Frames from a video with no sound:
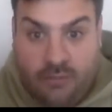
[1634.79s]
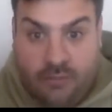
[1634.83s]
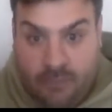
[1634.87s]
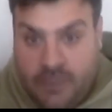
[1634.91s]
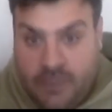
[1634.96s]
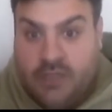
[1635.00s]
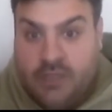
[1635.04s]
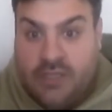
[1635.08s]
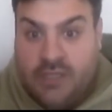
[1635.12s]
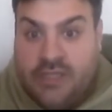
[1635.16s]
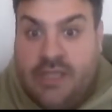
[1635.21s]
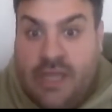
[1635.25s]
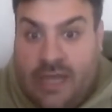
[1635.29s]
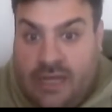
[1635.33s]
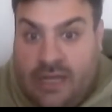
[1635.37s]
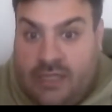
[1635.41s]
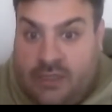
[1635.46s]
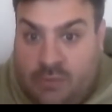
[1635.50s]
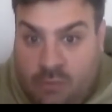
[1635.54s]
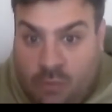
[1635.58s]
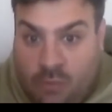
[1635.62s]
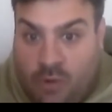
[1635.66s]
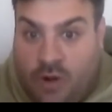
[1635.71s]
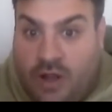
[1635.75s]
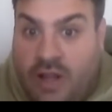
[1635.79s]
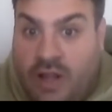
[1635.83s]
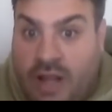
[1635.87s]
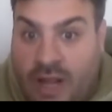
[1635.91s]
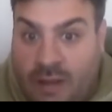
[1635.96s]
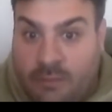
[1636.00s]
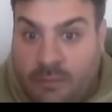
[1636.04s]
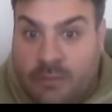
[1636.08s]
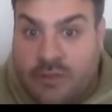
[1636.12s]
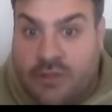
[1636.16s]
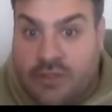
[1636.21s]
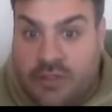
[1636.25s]
Because that's what
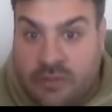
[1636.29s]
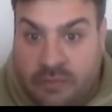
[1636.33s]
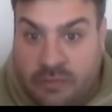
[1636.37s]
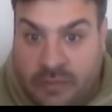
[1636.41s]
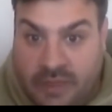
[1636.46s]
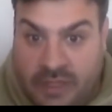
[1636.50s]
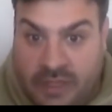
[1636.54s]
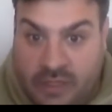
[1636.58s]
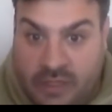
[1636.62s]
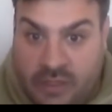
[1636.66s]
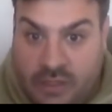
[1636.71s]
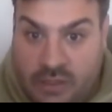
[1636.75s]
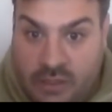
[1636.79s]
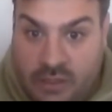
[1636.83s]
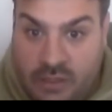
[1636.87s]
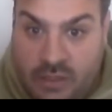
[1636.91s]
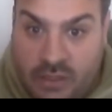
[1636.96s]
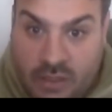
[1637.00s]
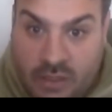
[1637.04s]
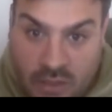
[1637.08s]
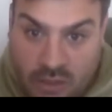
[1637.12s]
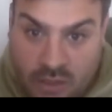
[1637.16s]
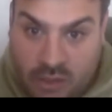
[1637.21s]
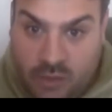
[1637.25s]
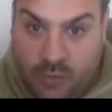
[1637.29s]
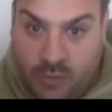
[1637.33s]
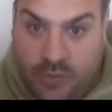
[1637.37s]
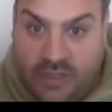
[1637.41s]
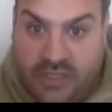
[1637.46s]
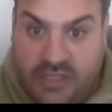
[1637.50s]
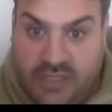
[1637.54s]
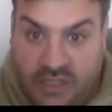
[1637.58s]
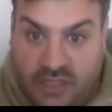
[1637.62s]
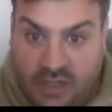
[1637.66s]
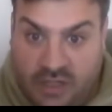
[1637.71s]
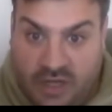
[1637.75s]
happened to me in
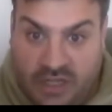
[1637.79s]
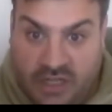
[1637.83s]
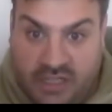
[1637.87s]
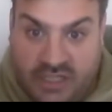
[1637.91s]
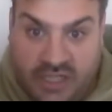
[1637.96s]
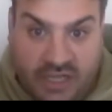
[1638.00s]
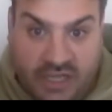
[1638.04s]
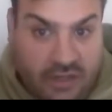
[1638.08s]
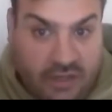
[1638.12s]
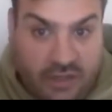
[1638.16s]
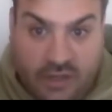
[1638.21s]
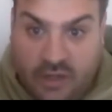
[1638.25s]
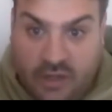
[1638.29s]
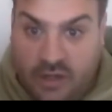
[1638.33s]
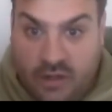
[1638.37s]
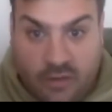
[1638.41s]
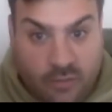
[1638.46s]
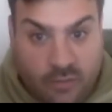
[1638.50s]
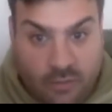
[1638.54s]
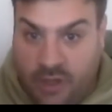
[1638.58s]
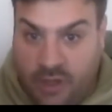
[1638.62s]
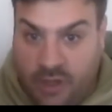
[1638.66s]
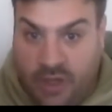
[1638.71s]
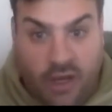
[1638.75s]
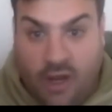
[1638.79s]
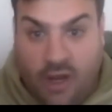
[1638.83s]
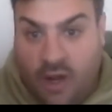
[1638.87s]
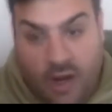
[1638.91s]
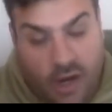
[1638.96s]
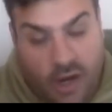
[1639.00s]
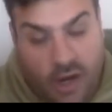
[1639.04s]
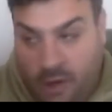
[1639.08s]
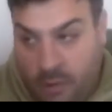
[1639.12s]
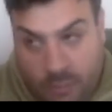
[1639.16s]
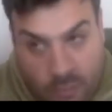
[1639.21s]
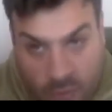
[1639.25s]
2019, where
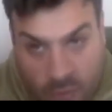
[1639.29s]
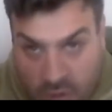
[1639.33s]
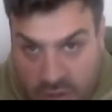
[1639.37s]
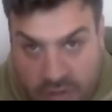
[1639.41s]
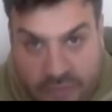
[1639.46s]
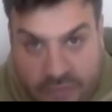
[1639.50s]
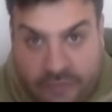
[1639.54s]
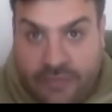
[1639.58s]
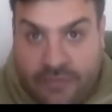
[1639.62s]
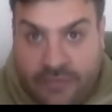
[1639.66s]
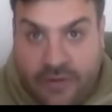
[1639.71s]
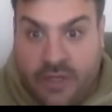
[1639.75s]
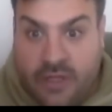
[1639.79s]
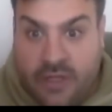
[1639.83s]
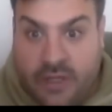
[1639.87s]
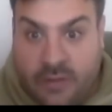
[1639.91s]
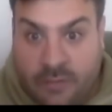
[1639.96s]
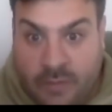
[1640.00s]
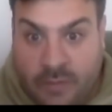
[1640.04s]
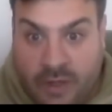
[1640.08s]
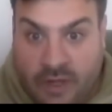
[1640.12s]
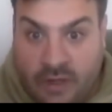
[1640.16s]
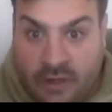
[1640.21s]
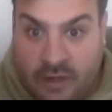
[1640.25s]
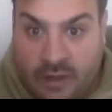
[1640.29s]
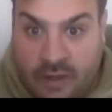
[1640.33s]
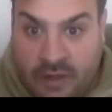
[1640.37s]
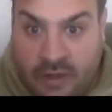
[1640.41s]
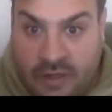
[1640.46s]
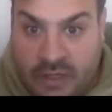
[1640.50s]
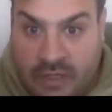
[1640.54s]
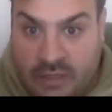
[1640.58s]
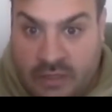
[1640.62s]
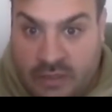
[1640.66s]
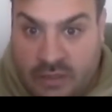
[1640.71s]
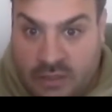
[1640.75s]
I weren't thinking about
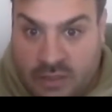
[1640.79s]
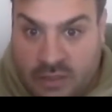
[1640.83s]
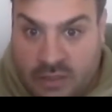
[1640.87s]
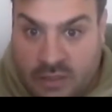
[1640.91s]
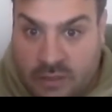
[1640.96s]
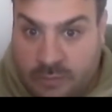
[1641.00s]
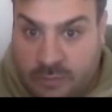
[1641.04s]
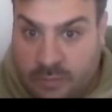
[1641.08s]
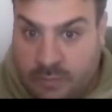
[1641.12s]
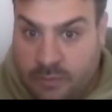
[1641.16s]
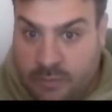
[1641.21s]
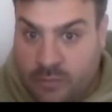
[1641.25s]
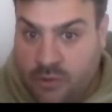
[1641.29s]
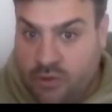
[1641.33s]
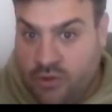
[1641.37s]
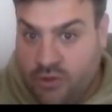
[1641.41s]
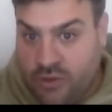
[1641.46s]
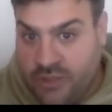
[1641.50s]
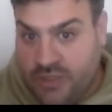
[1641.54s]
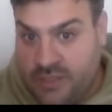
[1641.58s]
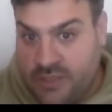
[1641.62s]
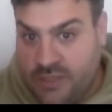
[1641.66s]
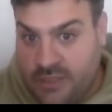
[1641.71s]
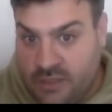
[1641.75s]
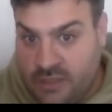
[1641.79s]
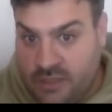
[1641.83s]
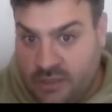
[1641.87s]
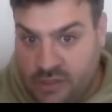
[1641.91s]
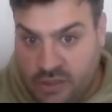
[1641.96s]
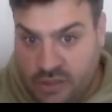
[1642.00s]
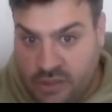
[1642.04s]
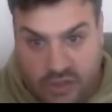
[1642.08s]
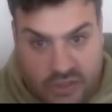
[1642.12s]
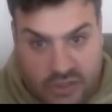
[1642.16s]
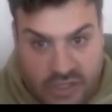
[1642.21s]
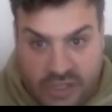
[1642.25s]
going into the drinks
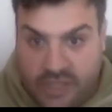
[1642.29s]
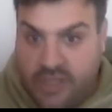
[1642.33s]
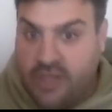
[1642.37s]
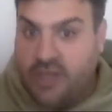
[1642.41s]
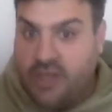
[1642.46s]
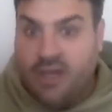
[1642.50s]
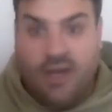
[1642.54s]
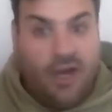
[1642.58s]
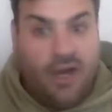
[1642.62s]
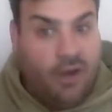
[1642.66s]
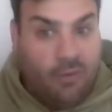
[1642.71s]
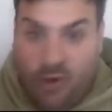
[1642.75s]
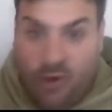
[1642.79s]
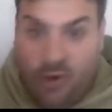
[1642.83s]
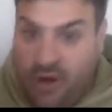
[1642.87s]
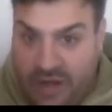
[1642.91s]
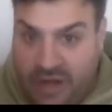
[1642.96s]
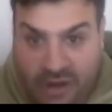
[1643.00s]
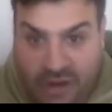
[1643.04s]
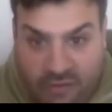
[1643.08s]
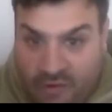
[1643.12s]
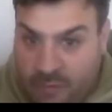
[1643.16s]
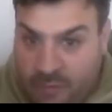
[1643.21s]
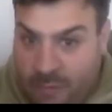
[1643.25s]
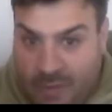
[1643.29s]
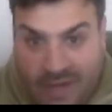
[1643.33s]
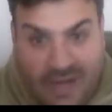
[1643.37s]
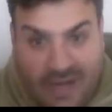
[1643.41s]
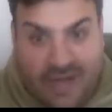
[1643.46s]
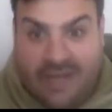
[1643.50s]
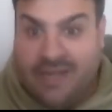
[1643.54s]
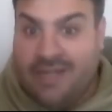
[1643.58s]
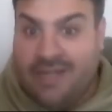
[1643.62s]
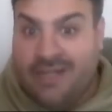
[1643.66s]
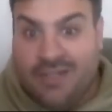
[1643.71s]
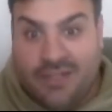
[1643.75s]
industry. I weren't ever
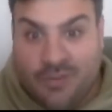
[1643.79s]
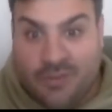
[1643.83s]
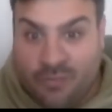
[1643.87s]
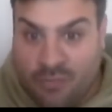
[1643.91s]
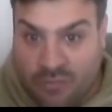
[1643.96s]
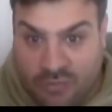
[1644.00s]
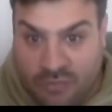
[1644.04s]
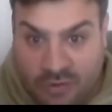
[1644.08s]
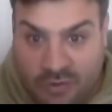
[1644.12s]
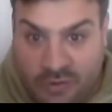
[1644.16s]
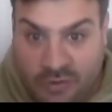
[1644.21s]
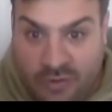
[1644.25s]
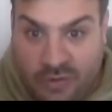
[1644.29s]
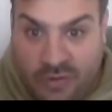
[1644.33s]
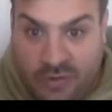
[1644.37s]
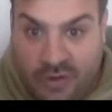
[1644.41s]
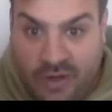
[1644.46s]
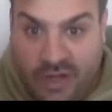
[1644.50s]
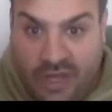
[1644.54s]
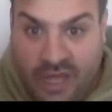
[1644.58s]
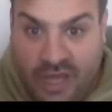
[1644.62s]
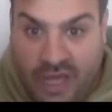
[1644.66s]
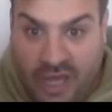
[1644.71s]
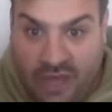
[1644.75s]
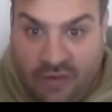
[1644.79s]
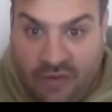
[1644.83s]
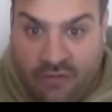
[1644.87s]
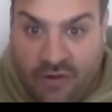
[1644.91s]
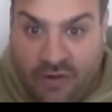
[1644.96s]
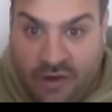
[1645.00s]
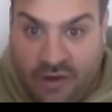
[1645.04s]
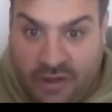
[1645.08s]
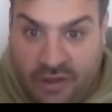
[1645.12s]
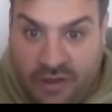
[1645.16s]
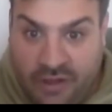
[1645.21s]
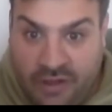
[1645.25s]
planning to brew
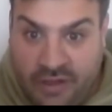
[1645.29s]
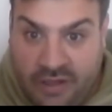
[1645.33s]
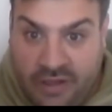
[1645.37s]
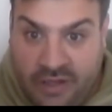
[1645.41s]
ever.